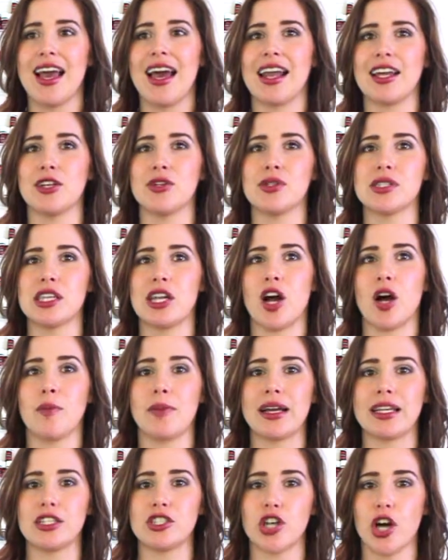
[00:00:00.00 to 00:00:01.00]
I use it on
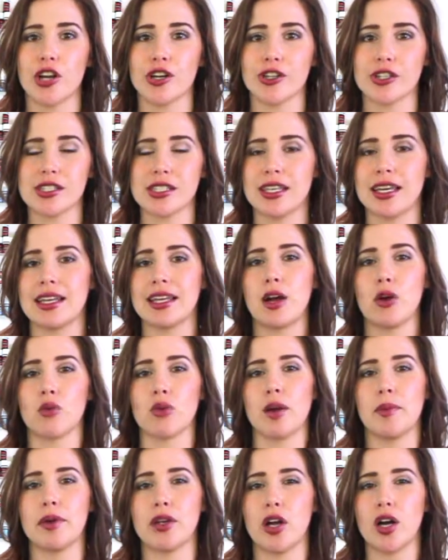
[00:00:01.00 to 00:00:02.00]
my daughter's skin. I'll
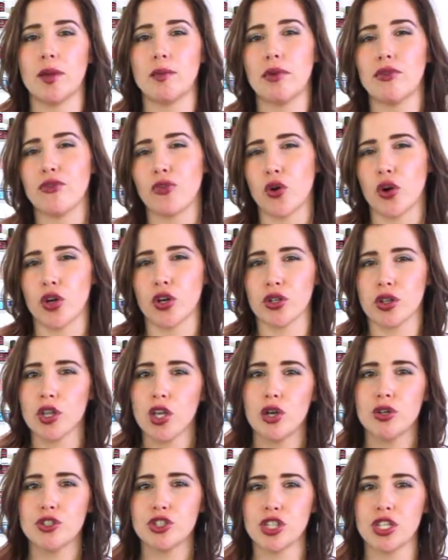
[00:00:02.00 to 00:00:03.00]
rub it on before her
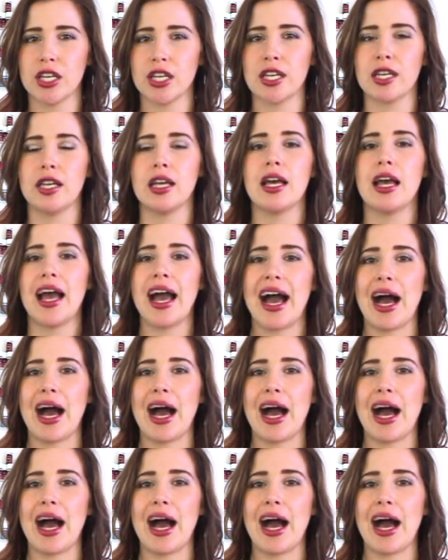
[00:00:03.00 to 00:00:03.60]
lotion.